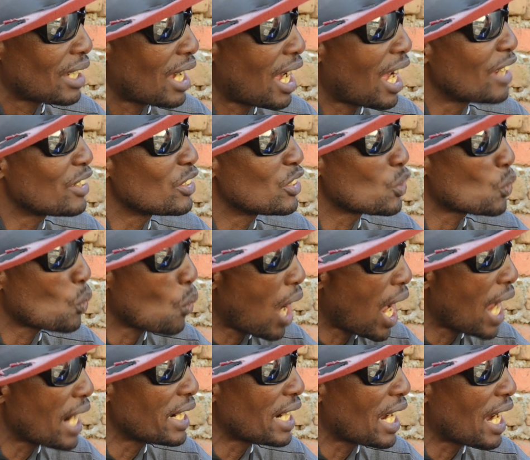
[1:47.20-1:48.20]
And
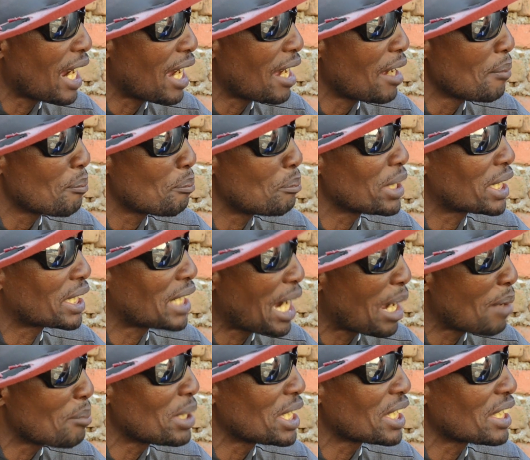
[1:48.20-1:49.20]
Rwanda
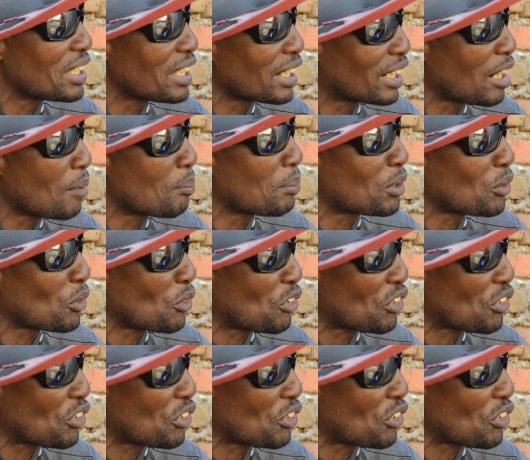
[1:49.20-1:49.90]
becoming the capital